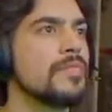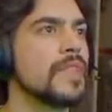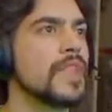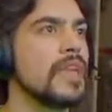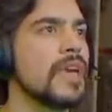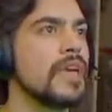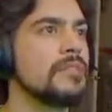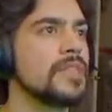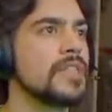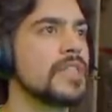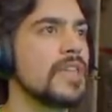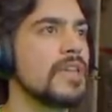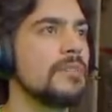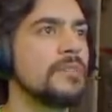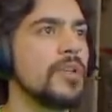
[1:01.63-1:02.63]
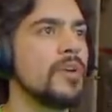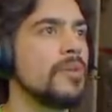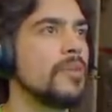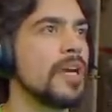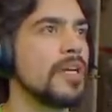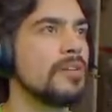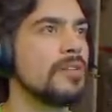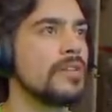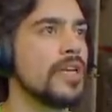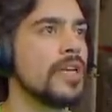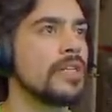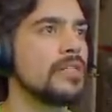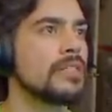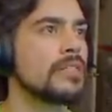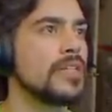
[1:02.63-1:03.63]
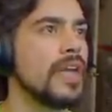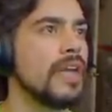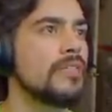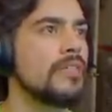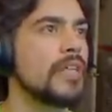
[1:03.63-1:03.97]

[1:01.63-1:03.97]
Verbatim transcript: I'm just gonna blow my cooldowns every